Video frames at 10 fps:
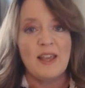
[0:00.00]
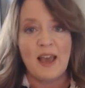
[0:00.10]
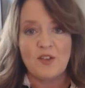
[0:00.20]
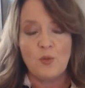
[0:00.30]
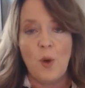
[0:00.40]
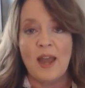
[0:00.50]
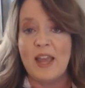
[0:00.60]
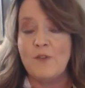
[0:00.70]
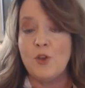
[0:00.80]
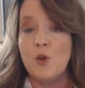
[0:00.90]
Guess what?
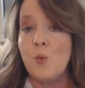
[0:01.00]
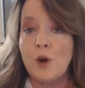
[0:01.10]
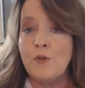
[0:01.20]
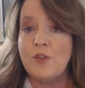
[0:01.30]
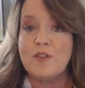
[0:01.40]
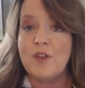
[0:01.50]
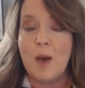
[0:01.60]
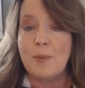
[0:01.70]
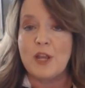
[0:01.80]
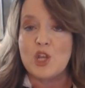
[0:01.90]
If you work for these
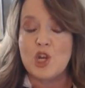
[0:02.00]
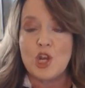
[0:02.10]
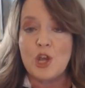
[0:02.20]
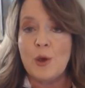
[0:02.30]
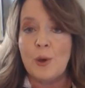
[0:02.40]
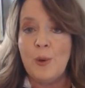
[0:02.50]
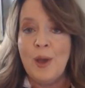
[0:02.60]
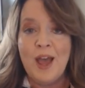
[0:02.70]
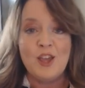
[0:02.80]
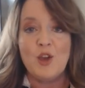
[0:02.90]
companies
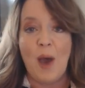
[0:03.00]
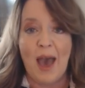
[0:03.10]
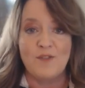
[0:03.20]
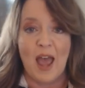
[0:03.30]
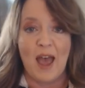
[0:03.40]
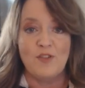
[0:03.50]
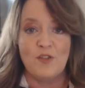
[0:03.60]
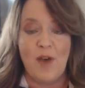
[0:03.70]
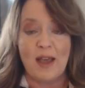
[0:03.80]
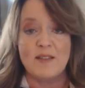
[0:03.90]
too, you have to have
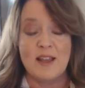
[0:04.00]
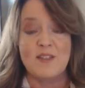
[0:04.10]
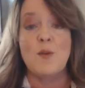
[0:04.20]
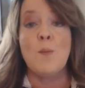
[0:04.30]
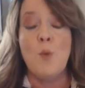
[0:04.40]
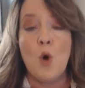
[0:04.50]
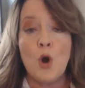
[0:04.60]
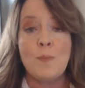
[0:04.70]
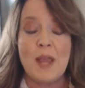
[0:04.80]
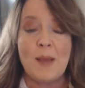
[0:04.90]
the vaccines.
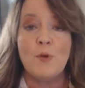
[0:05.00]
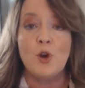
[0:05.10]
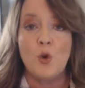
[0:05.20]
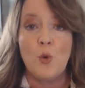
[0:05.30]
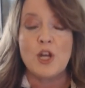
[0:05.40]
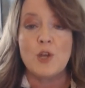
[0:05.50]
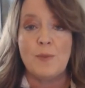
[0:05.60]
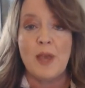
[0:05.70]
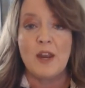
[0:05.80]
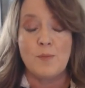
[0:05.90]
More people are going to
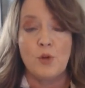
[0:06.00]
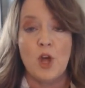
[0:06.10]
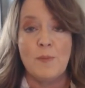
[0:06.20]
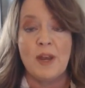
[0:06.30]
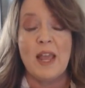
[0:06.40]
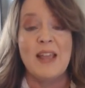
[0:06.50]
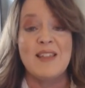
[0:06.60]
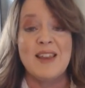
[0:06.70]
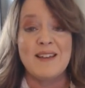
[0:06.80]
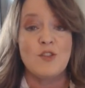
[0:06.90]
be unemployment. In the
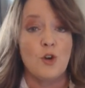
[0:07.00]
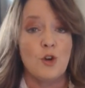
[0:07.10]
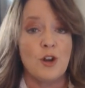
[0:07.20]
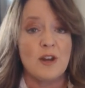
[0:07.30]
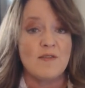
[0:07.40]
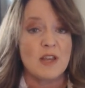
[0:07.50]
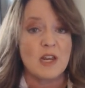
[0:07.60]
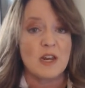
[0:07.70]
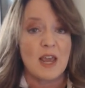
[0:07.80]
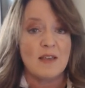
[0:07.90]
next 30 to
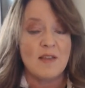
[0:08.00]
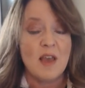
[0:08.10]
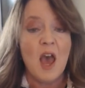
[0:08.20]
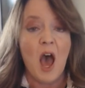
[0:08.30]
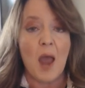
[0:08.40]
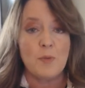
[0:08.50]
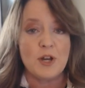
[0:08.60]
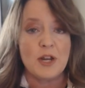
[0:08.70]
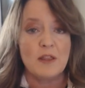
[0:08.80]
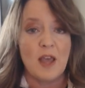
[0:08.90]
60 days, I
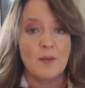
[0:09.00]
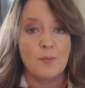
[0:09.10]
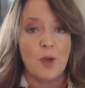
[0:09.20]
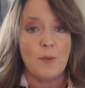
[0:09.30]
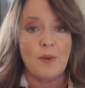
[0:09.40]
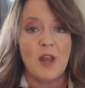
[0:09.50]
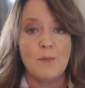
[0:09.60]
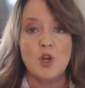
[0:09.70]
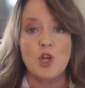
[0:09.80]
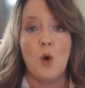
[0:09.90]
predict the unemployment
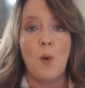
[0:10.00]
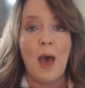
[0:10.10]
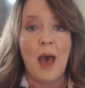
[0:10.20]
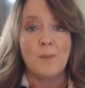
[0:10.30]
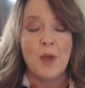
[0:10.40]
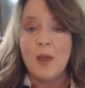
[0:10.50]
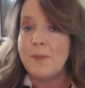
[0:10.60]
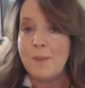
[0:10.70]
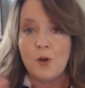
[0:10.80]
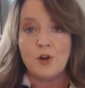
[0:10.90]
numbers to go up
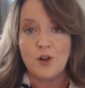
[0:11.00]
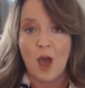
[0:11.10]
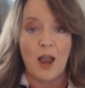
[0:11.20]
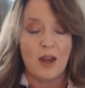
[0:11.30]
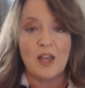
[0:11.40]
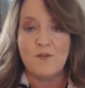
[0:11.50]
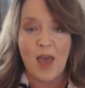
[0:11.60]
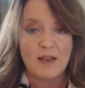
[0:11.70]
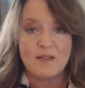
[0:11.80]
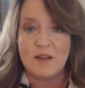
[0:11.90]
people are not going to get
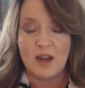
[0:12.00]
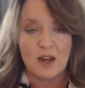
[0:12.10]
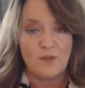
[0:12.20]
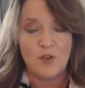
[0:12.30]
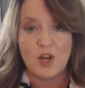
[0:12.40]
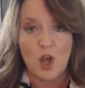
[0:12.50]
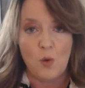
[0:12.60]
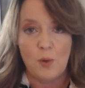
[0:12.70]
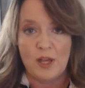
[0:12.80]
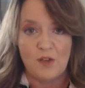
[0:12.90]
vaccinated if they don't
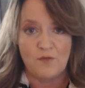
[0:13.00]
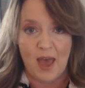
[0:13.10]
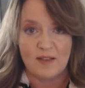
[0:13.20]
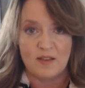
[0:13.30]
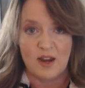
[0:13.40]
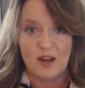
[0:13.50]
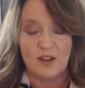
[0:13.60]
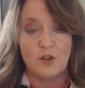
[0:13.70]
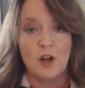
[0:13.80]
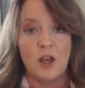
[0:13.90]
want to get
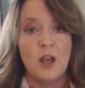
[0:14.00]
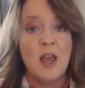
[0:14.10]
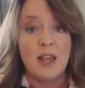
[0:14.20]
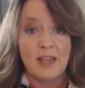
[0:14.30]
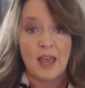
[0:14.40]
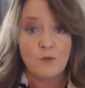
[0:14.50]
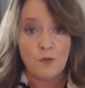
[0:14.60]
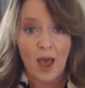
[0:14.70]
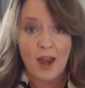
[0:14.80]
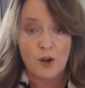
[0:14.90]
vaccinated. They're going to get
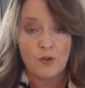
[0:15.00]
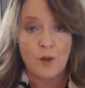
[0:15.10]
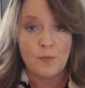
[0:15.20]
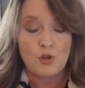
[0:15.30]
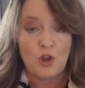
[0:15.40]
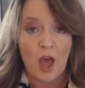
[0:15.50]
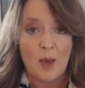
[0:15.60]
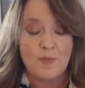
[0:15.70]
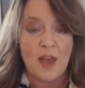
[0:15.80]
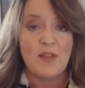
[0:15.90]
fired from their
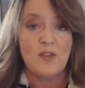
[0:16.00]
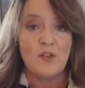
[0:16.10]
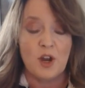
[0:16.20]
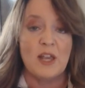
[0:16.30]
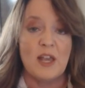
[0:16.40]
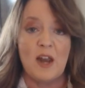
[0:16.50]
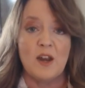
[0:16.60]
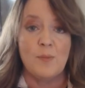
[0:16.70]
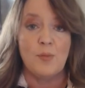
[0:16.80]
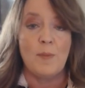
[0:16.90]
jobs and then they're going to get
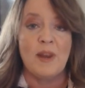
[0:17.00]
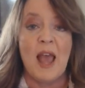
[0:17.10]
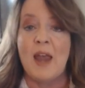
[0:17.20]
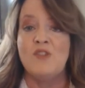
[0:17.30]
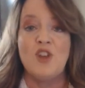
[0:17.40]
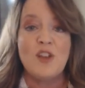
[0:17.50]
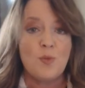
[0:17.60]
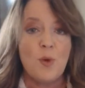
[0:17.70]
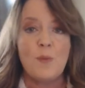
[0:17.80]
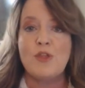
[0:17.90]
unemployment. And
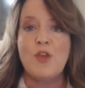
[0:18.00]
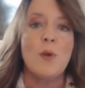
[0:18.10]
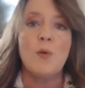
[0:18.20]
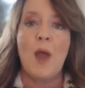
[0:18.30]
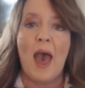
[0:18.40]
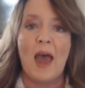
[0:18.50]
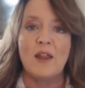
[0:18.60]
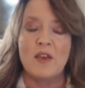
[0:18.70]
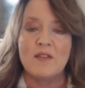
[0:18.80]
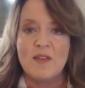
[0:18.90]
just when we thought we were out
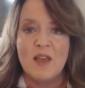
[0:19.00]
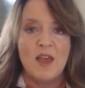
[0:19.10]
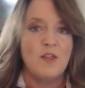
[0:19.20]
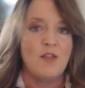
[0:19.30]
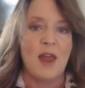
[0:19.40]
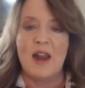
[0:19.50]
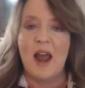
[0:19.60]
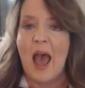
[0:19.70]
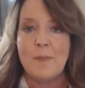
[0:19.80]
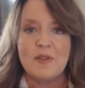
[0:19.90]
of this, then it
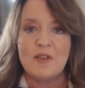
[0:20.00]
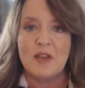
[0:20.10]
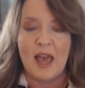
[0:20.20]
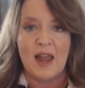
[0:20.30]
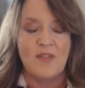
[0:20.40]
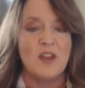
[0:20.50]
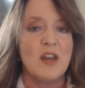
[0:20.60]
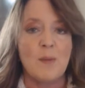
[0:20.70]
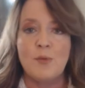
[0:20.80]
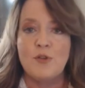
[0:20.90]
happens again and the
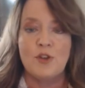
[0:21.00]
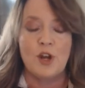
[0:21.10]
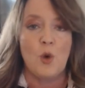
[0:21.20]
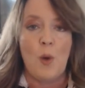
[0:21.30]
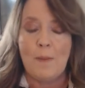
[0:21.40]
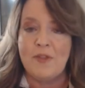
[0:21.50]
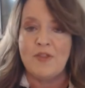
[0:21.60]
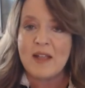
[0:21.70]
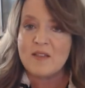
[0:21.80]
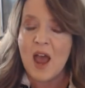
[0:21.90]
numbers are going to go up. And
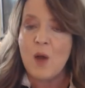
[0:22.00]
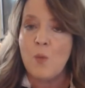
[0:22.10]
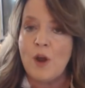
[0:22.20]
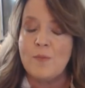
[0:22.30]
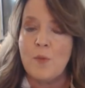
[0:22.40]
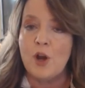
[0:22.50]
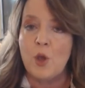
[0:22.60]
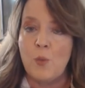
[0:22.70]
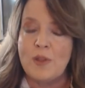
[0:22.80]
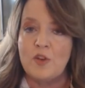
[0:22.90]
that's not where the
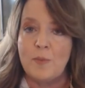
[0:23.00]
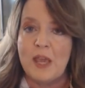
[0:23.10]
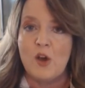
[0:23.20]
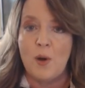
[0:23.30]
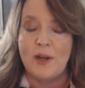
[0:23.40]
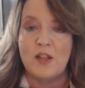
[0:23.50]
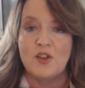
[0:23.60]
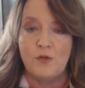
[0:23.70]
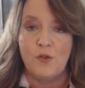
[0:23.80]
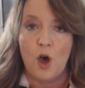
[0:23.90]
market wants to be going
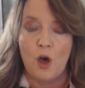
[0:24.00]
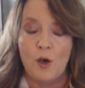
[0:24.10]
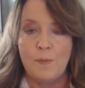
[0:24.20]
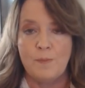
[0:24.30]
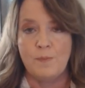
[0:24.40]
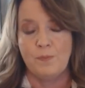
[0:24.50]
into the fall.